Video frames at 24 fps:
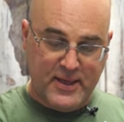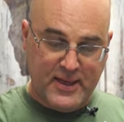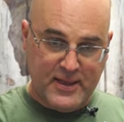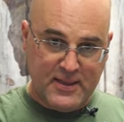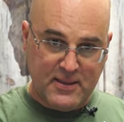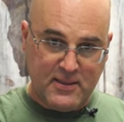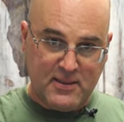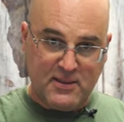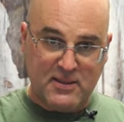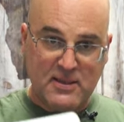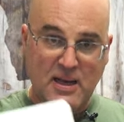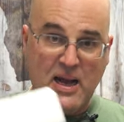on
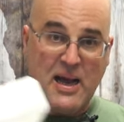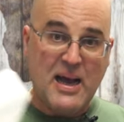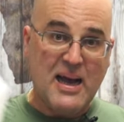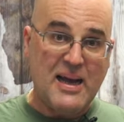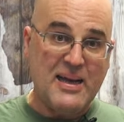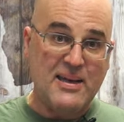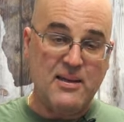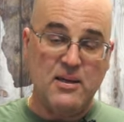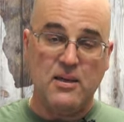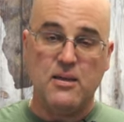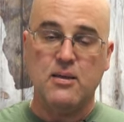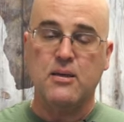the
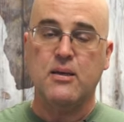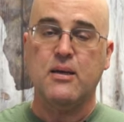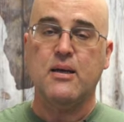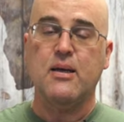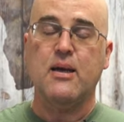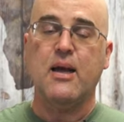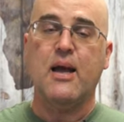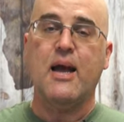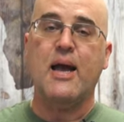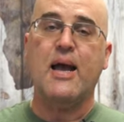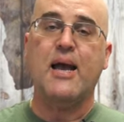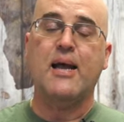inside
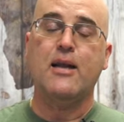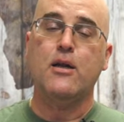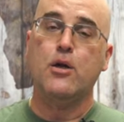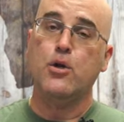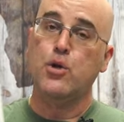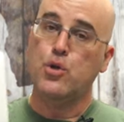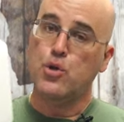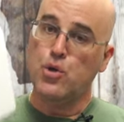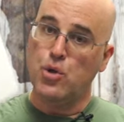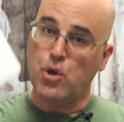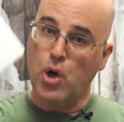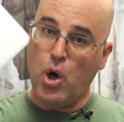
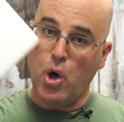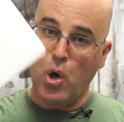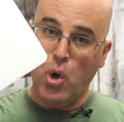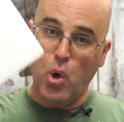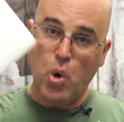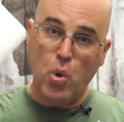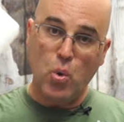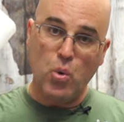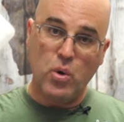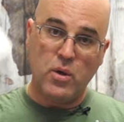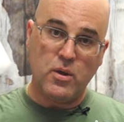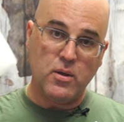and
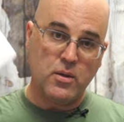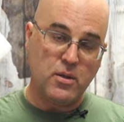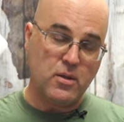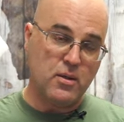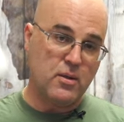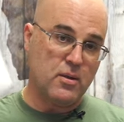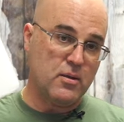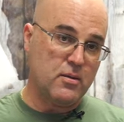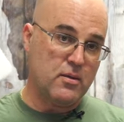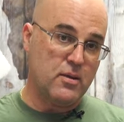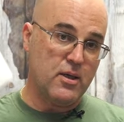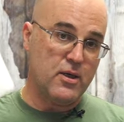no
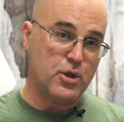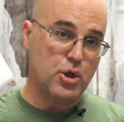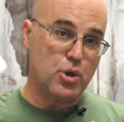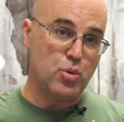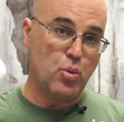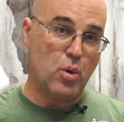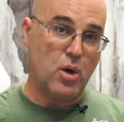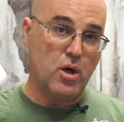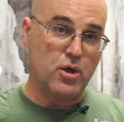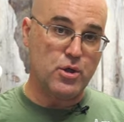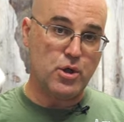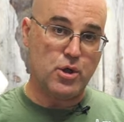
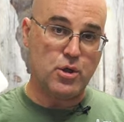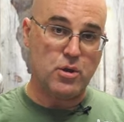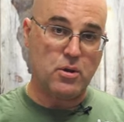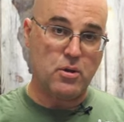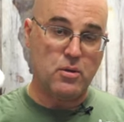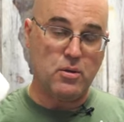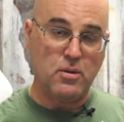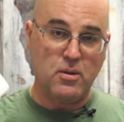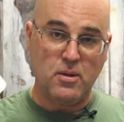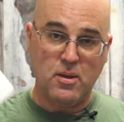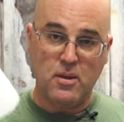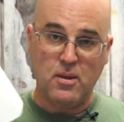
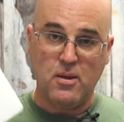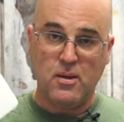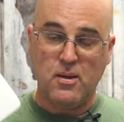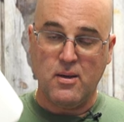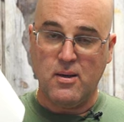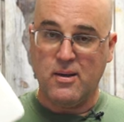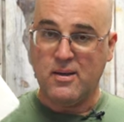dishwasher